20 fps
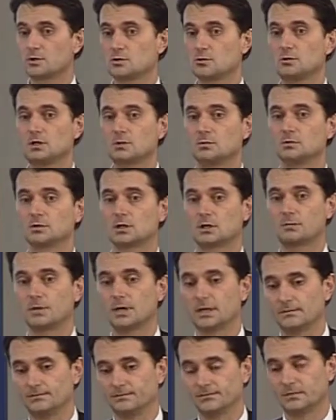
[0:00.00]

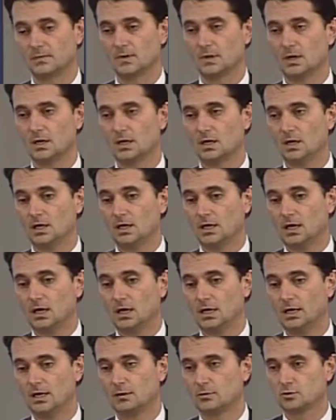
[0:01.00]
Finally, our own
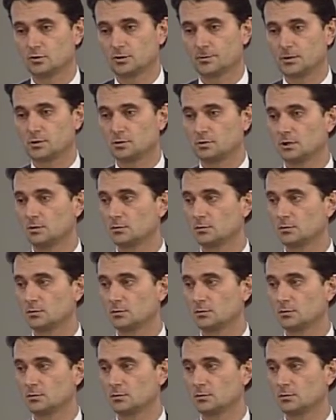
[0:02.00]
homework.